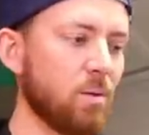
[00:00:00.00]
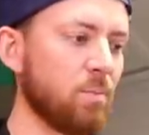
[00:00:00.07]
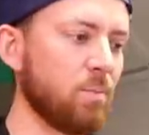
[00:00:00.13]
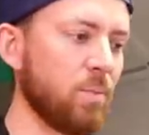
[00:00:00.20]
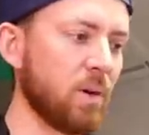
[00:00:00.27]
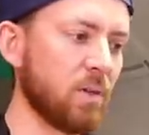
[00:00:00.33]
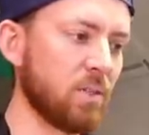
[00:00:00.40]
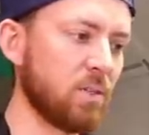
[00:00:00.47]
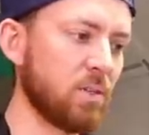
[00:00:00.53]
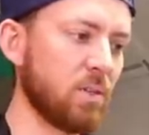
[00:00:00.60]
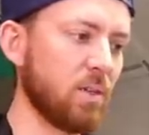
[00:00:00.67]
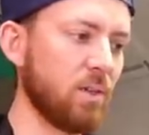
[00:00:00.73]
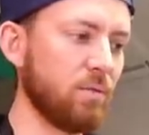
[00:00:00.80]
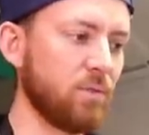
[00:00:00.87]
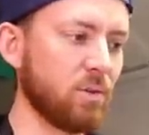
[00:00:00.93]
but
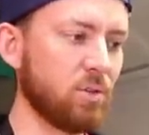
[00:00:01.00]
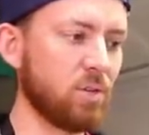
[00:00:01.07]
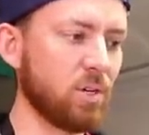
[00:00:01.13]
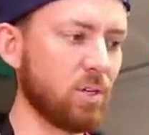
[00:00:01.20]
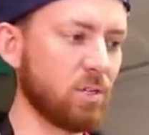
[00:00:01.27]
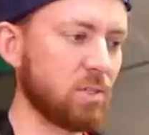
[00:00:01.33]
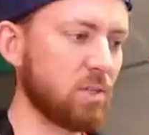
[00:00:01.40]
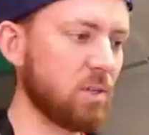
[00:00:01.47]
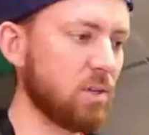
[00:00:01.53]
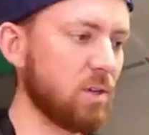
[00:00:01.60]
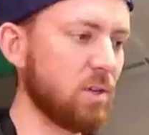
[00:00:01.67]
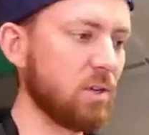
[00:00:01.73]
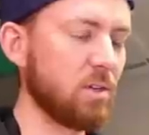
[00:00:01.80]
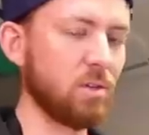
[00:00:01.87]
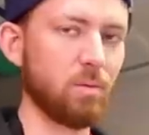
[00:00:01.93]
if you're just
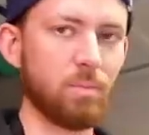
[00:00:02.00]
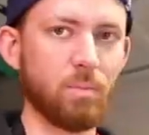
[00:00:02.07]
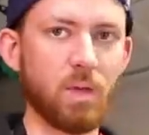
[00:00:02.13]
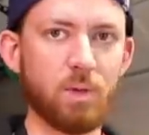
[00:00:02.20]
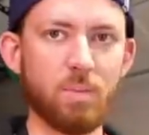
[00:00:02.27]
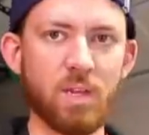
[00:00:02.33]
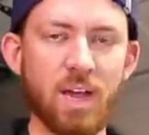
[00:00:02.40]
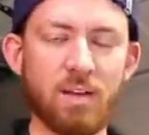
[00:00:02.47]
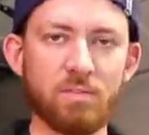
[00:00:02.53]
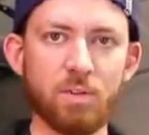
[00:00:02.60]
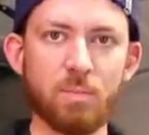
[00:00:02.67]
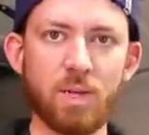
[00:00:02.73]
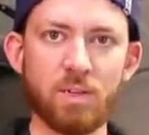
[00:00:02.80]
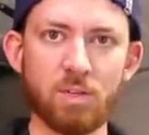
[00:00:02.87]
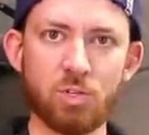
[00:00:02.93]
maybe have to
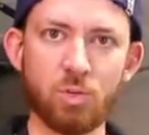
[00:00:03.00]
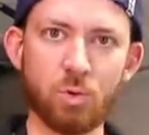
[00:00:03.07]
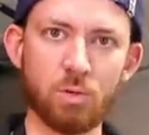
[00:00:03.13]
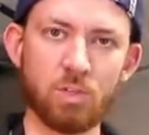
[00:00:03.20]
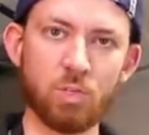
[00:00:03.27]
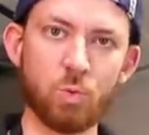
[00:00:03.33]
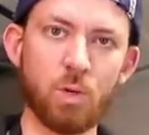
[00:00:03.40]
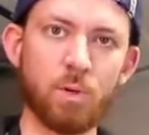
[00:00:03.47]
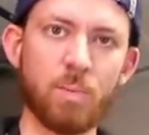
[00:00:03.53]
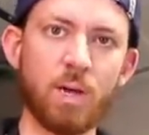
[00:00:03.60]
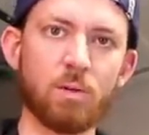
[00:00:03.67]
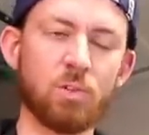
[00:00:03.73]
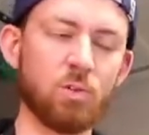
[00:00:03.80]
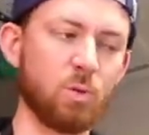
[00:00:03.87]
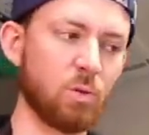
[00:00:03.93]
make a short swim
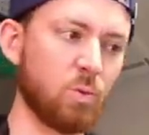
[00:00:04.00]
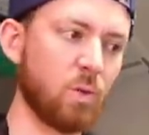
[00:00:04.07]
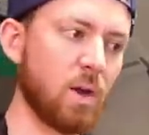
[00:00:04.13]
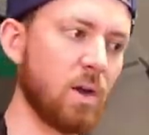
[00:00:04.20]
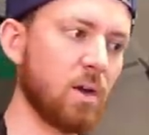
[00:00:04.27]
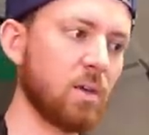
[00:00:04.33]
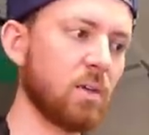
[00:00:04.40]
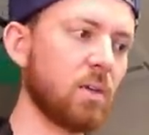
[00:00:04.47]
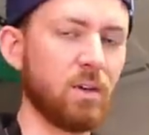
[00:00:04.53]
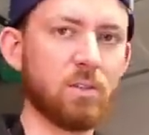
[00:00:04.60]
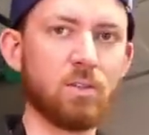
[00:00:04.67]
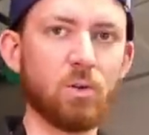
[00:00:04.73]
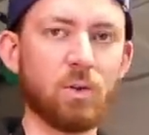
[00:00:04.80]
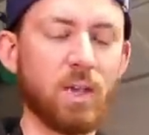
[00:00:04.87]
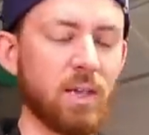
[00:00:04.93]
out to a rock, then
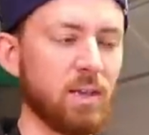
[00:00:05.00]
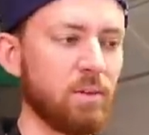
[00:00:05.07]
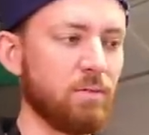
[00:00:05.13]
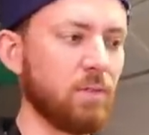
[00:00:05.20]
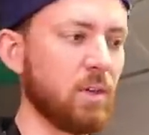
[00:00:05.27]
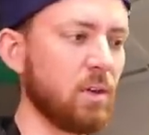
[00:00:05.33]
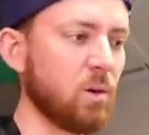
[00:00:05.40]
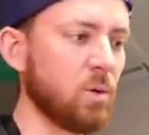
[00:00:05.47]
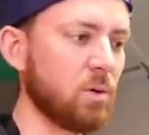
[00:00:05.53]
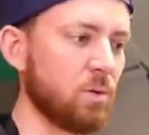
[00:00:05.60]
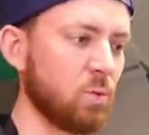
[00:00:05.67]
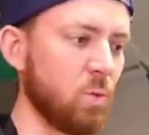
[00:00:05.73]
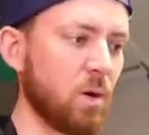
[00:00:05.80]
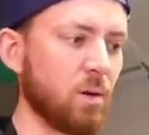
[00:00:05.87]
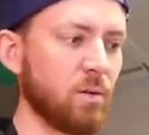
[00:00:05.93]
it's okay if they go
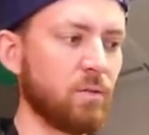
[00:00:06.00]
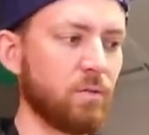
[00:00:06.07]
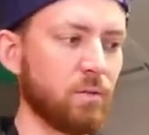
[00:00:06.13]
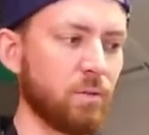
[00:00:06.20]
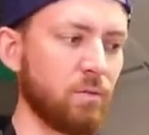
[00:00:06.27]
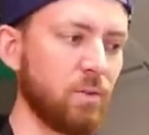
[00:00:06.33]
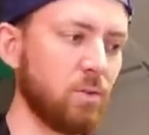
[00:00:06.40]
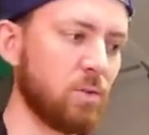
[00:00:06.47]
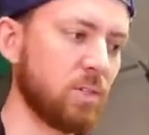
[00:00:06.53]
underwater for a few